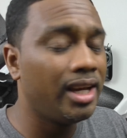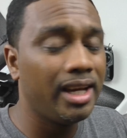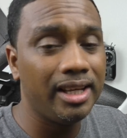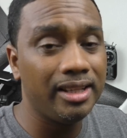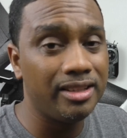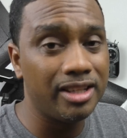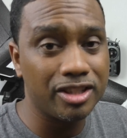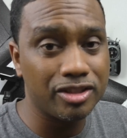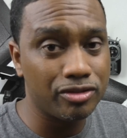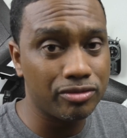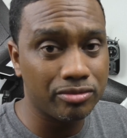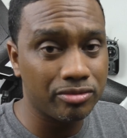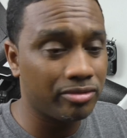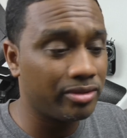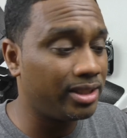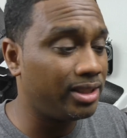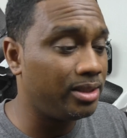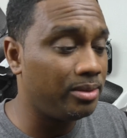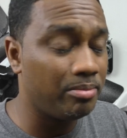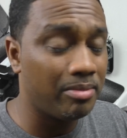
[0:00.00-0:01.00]
it doesn't
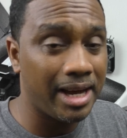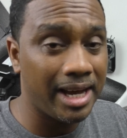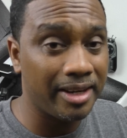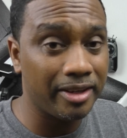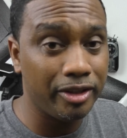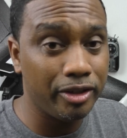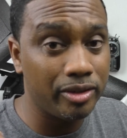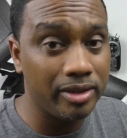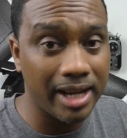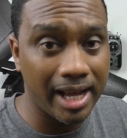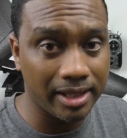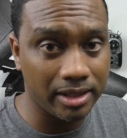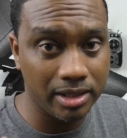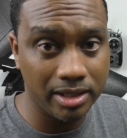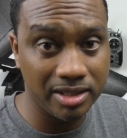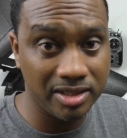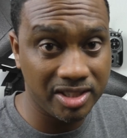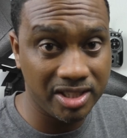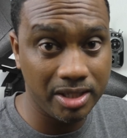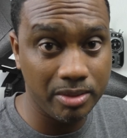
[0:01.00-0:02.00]
really matter you're not
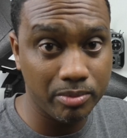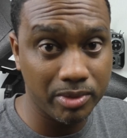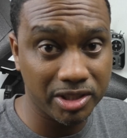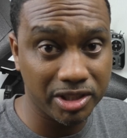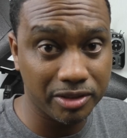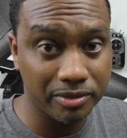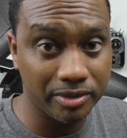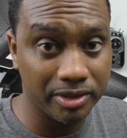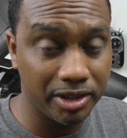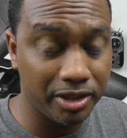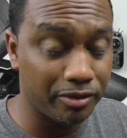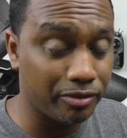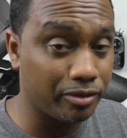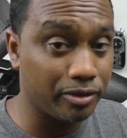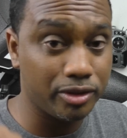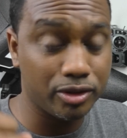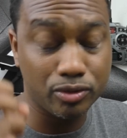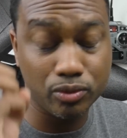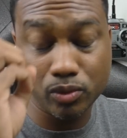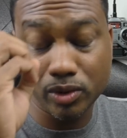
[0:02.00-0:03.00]
going to see much of a
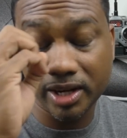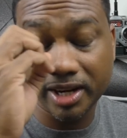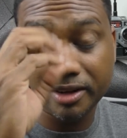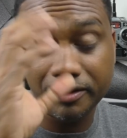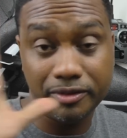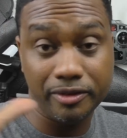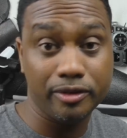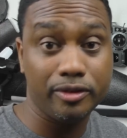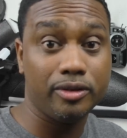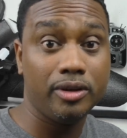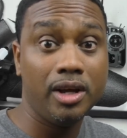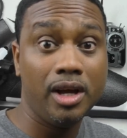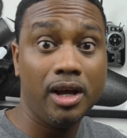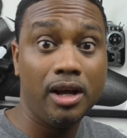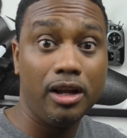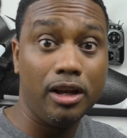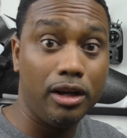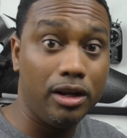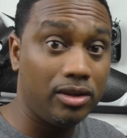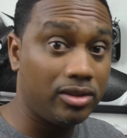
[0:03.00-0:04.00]
difference whatever
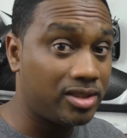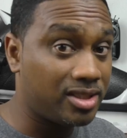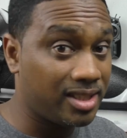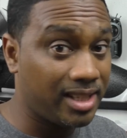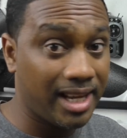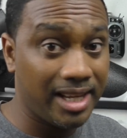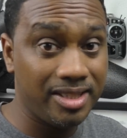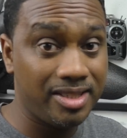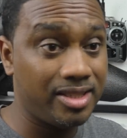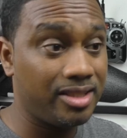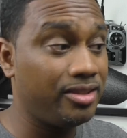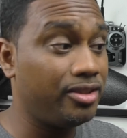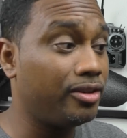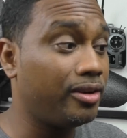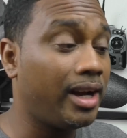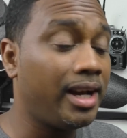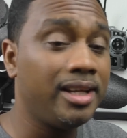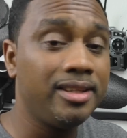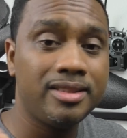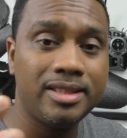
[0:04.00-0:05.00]
looks nice in
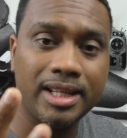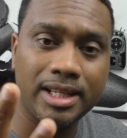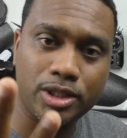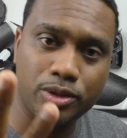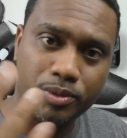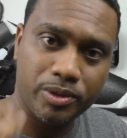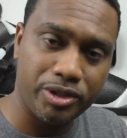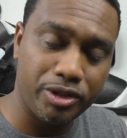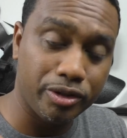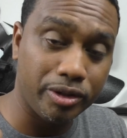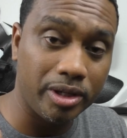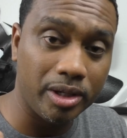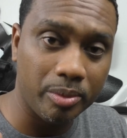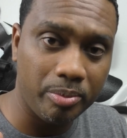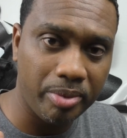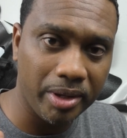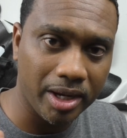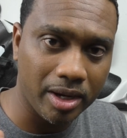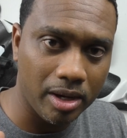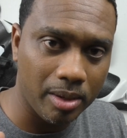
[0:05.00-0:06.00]
your eyes that's what you're going to
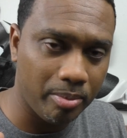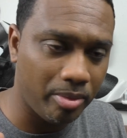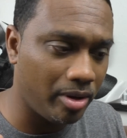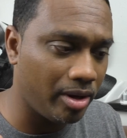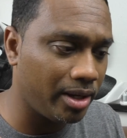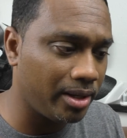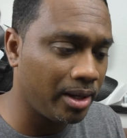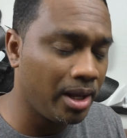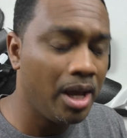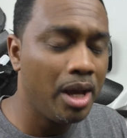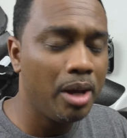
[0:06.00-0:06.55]
pick up on